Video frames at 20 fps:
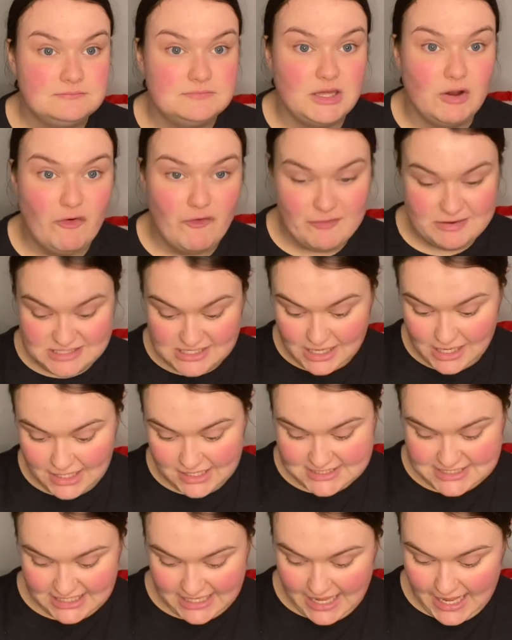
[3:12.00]
they're already
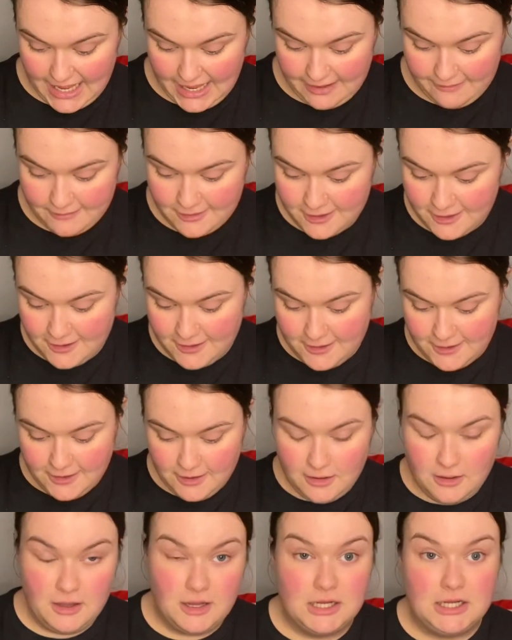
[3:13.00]
hard to get.
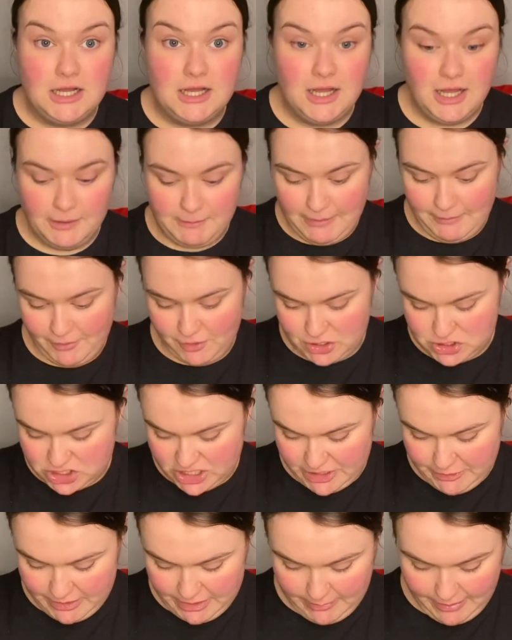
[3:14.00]
I'm going to show
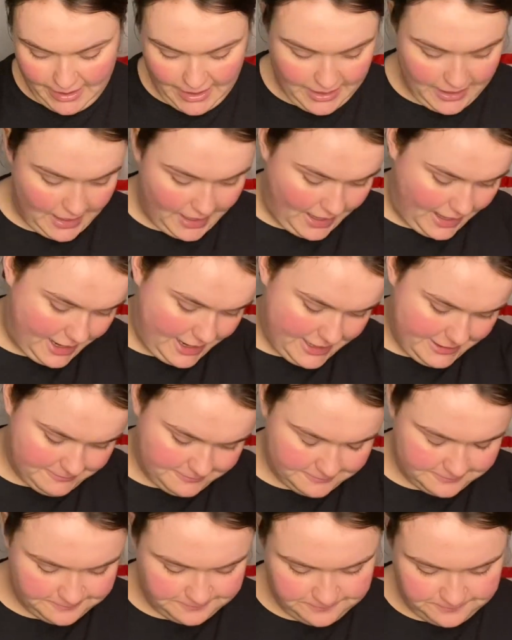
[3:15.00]
you anyway.
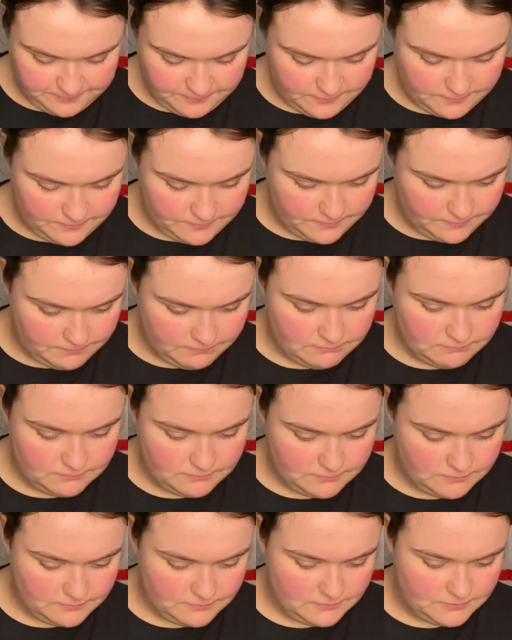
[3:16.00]
Um,
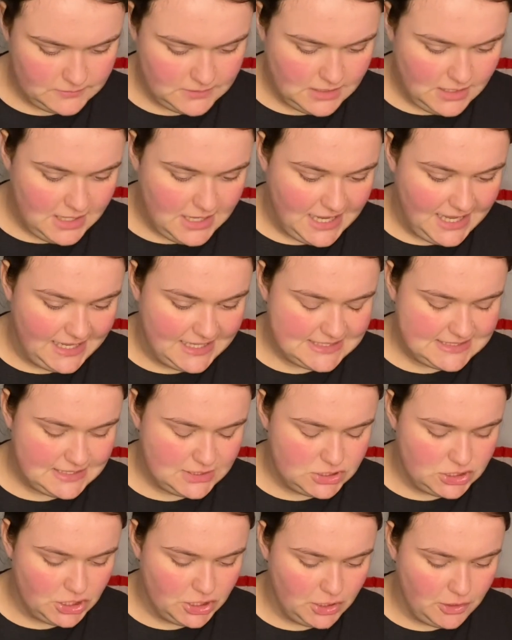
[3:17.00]
it's the
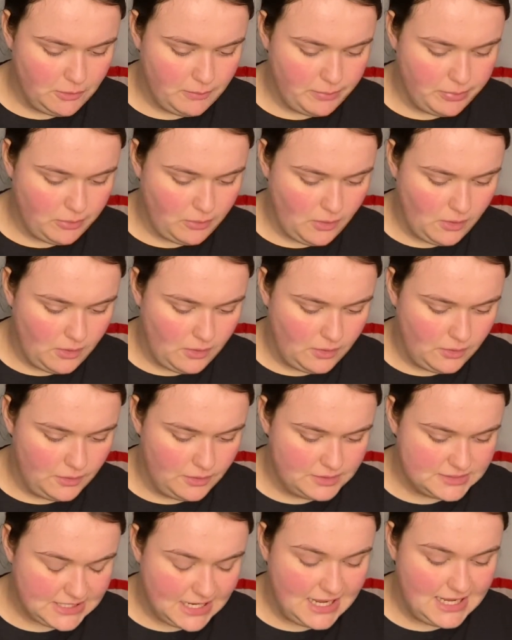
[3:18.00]
two
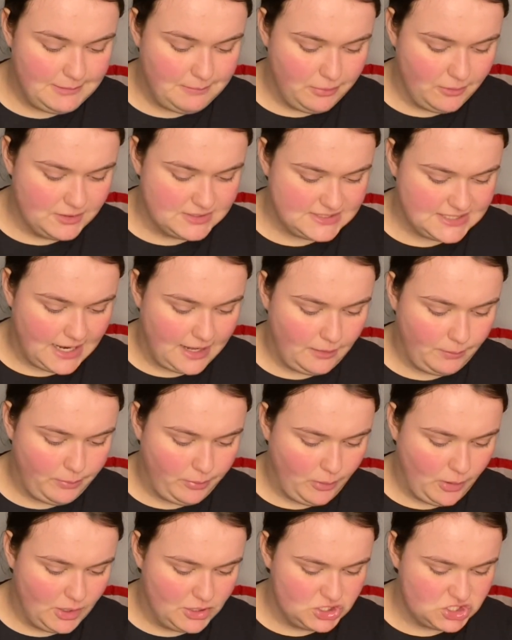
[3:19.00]
prawn, Thai style
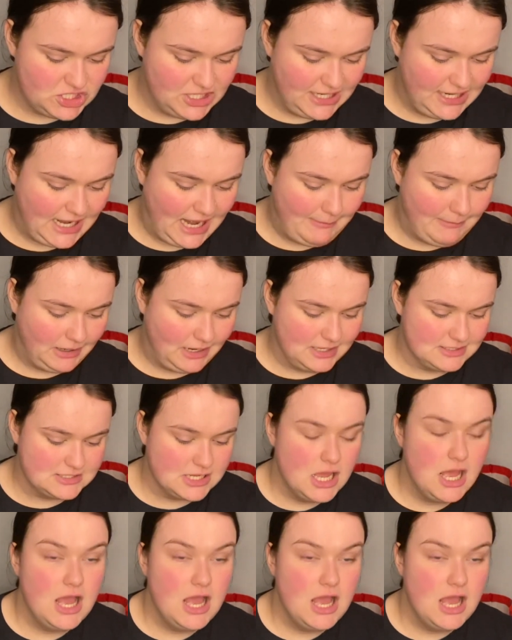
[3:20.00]
prawn chili lemongrass